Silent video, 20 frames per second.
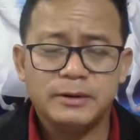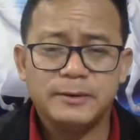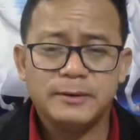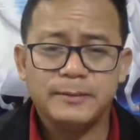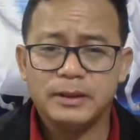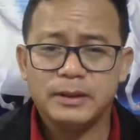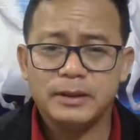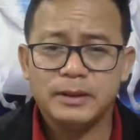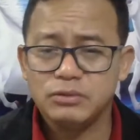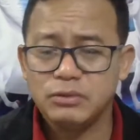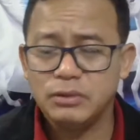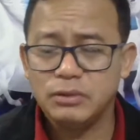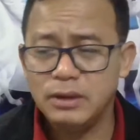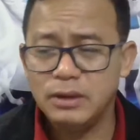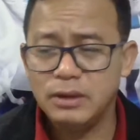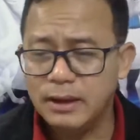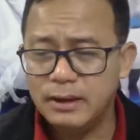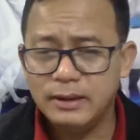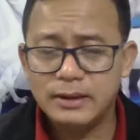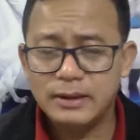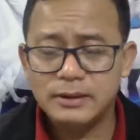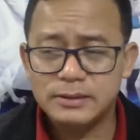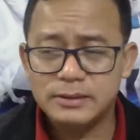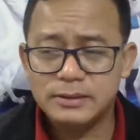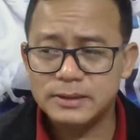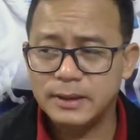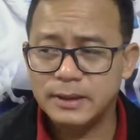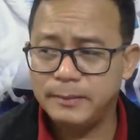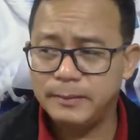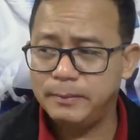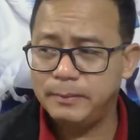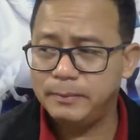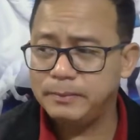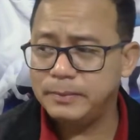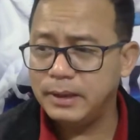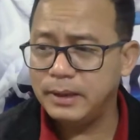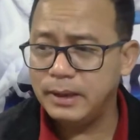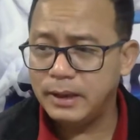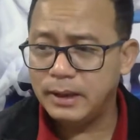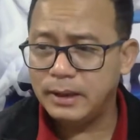So let
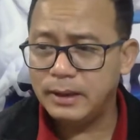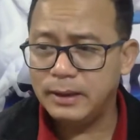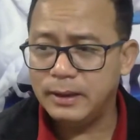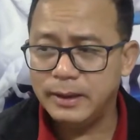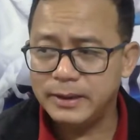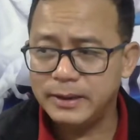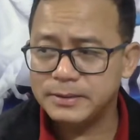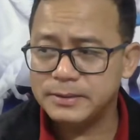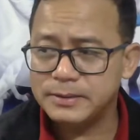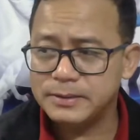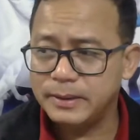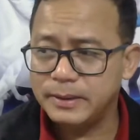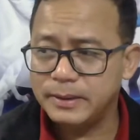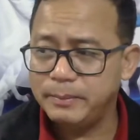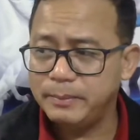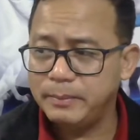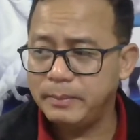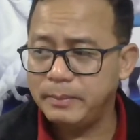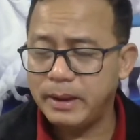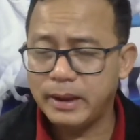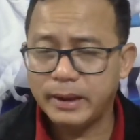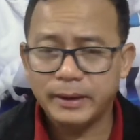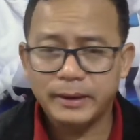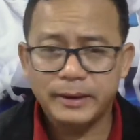us make